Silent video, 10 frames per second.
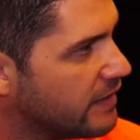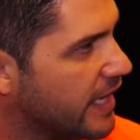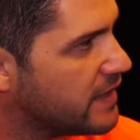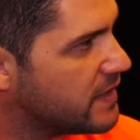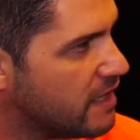
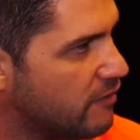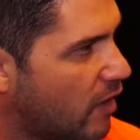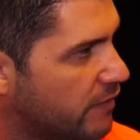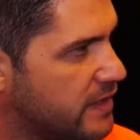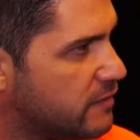legacy of
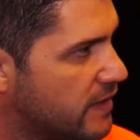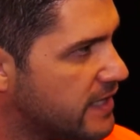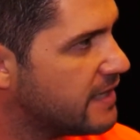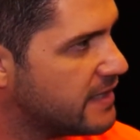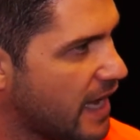all these
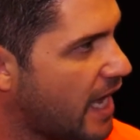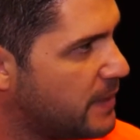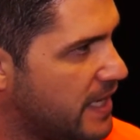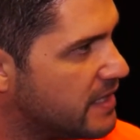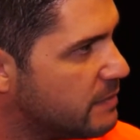fantastic
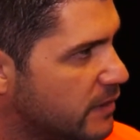IPs,